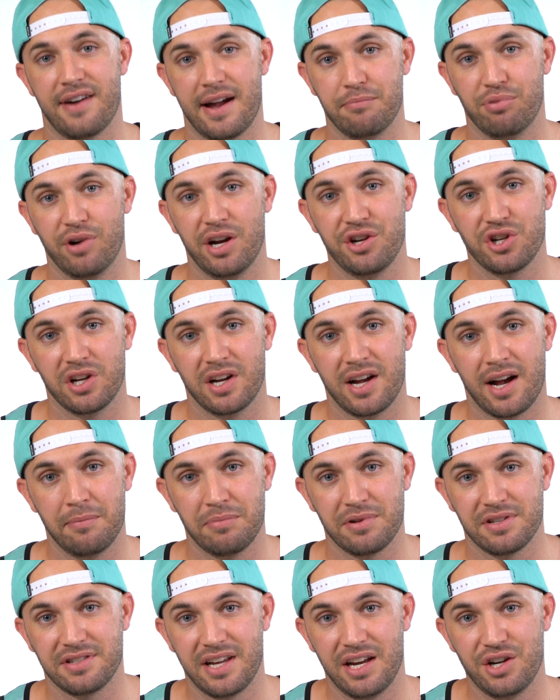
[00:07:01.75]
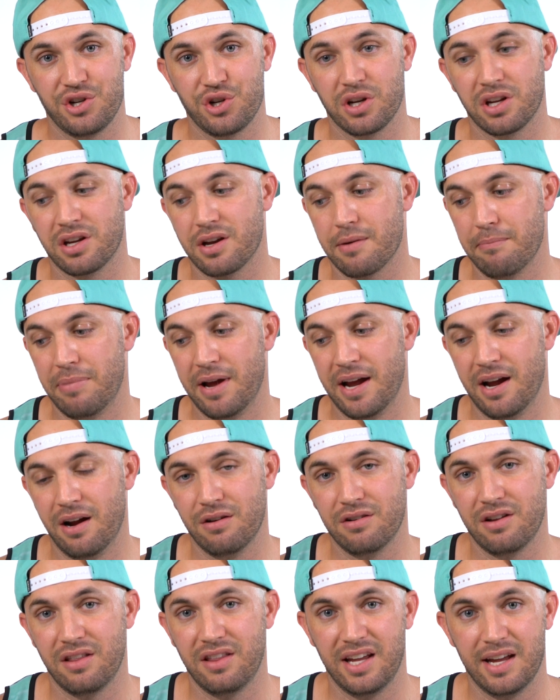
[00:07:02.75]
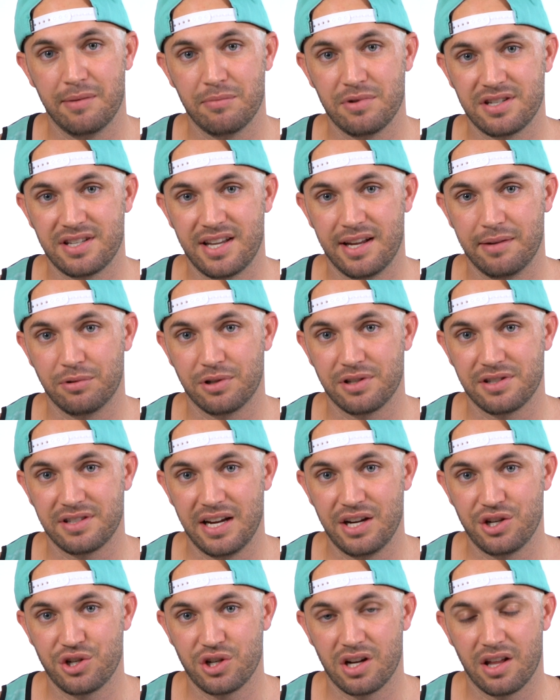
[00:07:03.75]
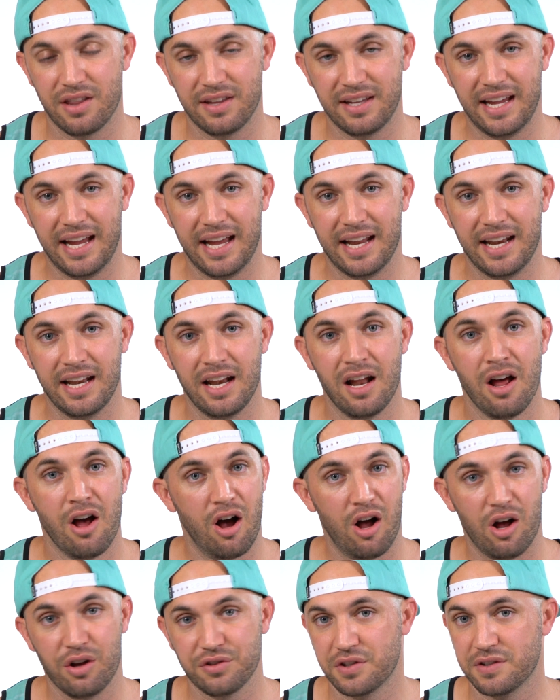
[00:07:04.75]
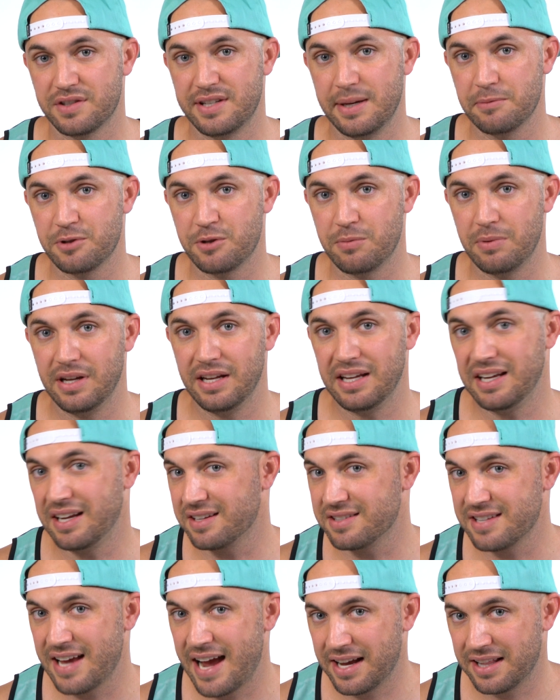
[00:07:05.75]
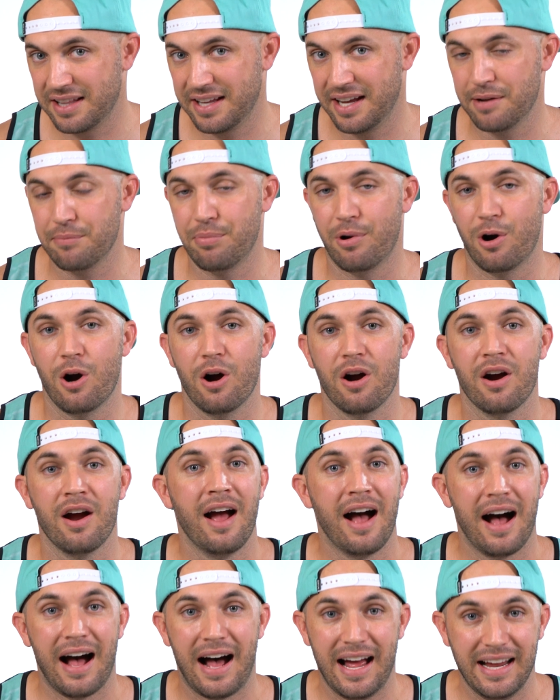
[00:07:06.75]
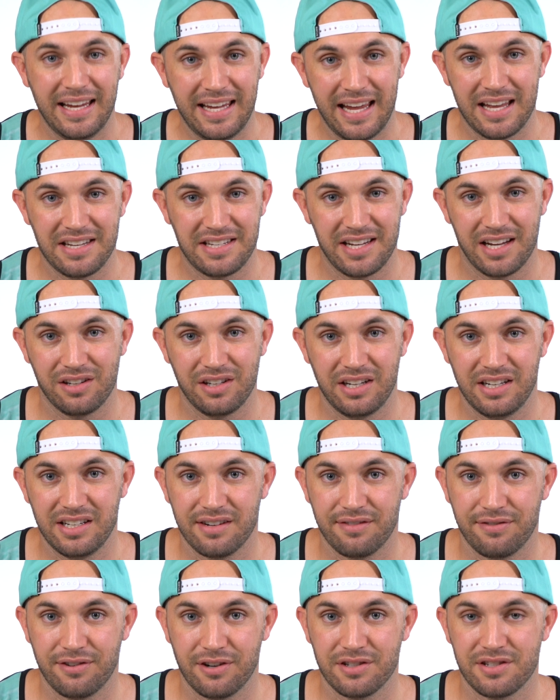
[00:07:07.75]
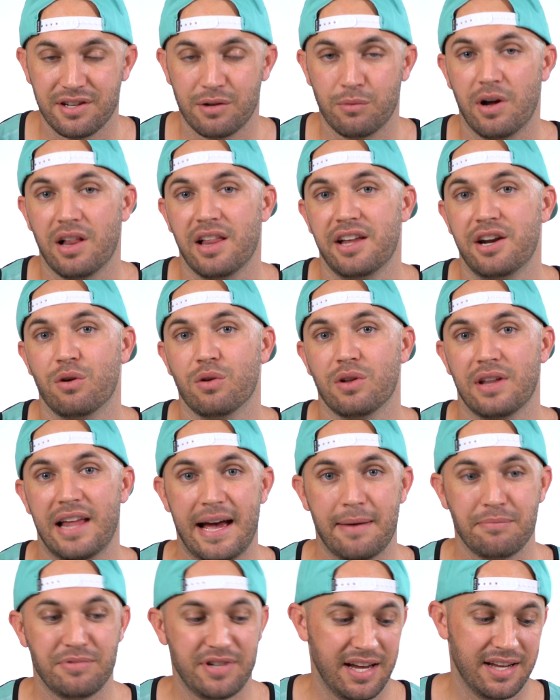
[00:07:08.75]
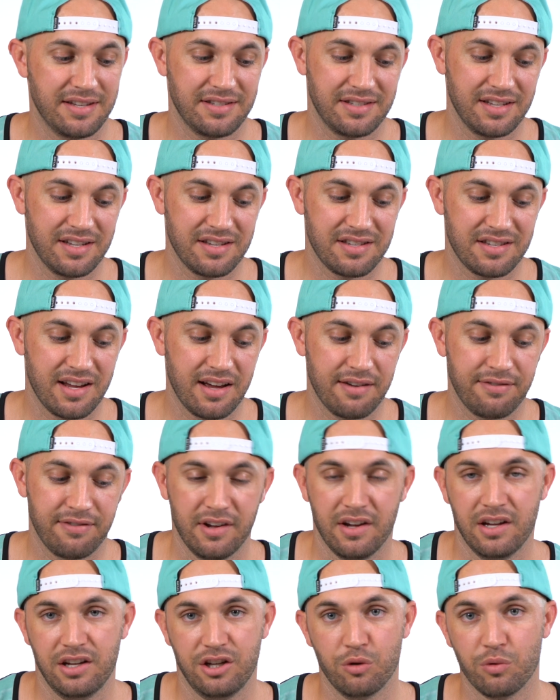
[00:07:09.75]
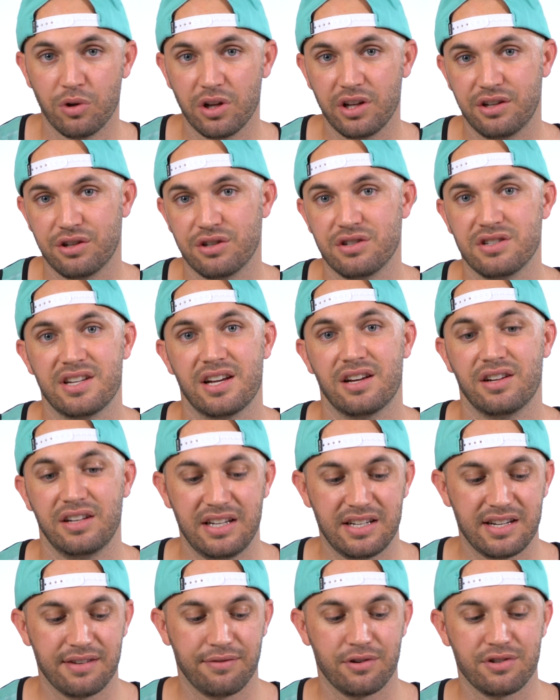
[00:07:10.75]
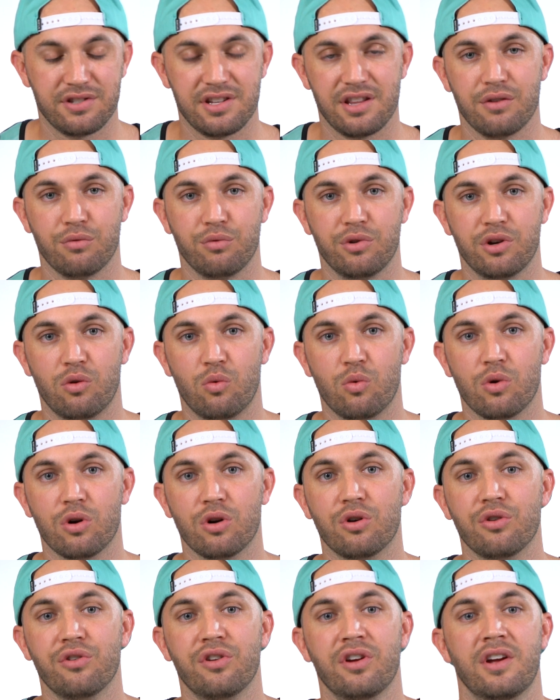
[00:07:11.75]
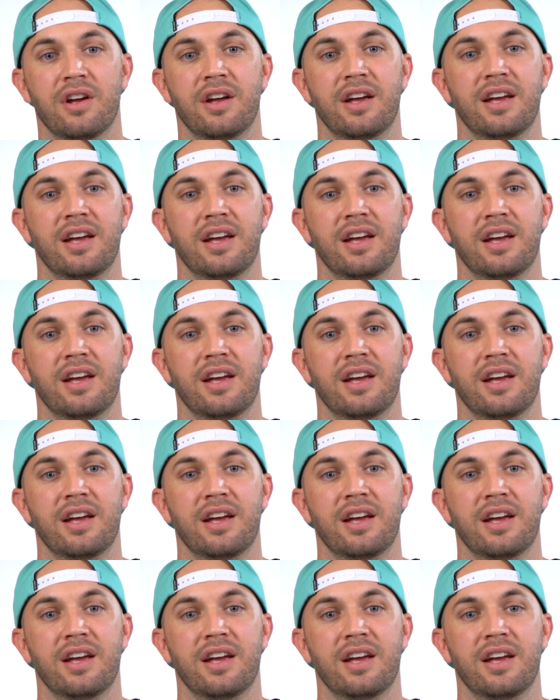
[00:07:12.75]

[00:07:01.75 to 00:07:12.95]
vibration compensation compared to the image stabilization on the Canon also seems to be exactly on par. I can't tell any difference, and while I don't lab test this stuff, you really couldn't tell any difference in the real world.